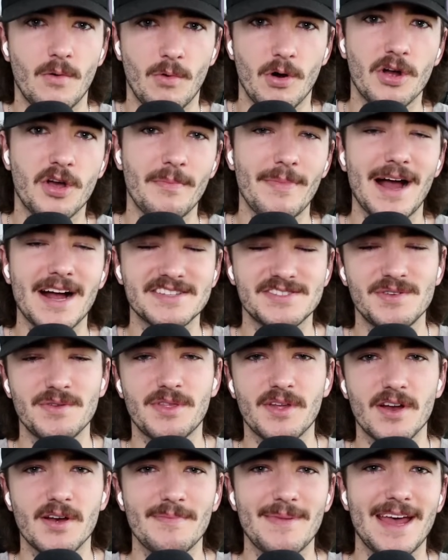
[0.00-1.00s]
Welcome back to
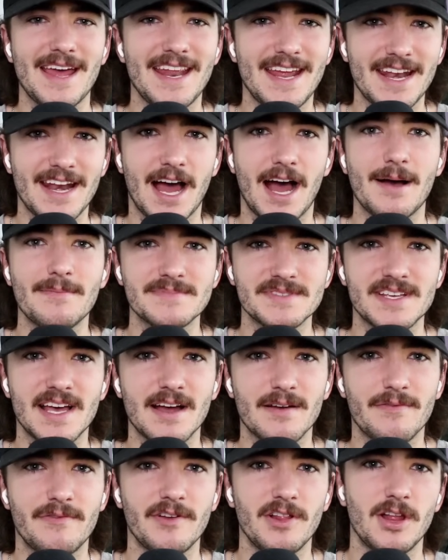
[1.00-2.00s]
Third Man In. I'm
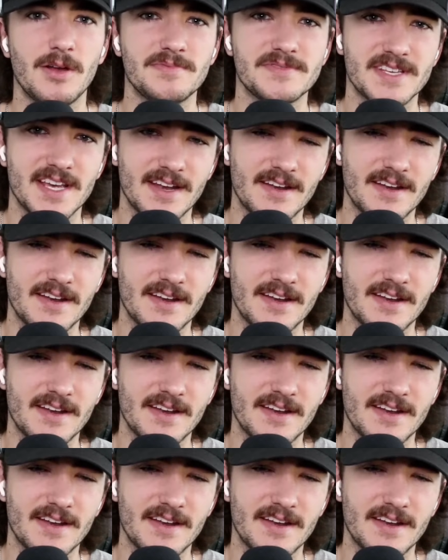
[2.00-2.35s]
Zack Phillips,